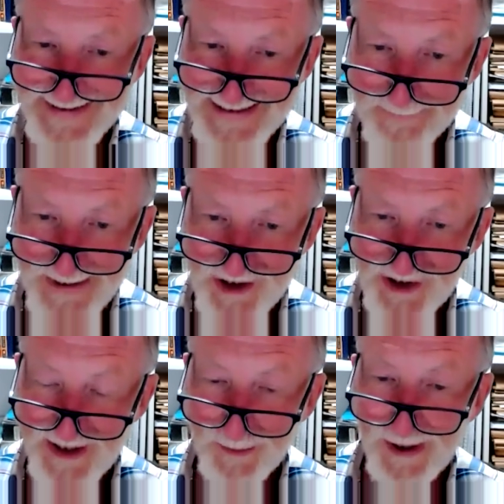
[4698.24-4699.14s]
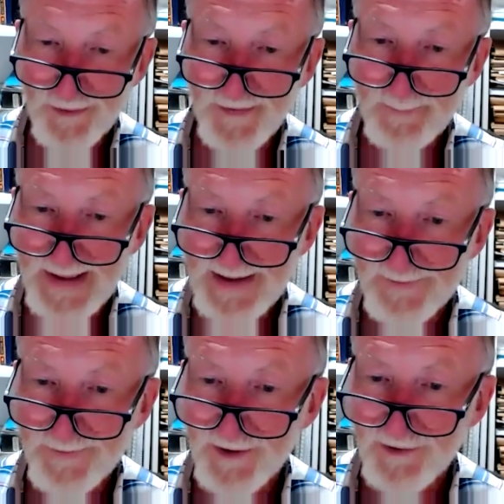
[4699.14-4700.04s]
especially around the bed,
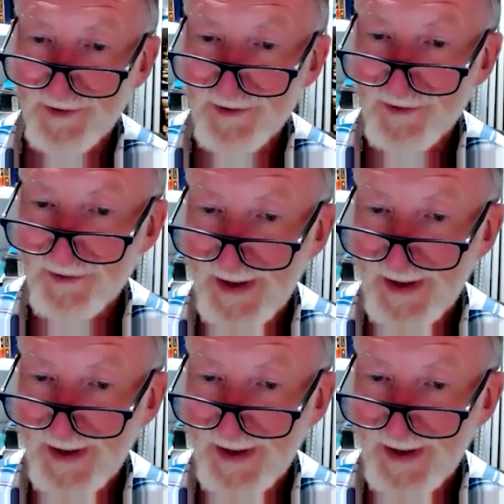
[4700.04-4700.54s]
for instance,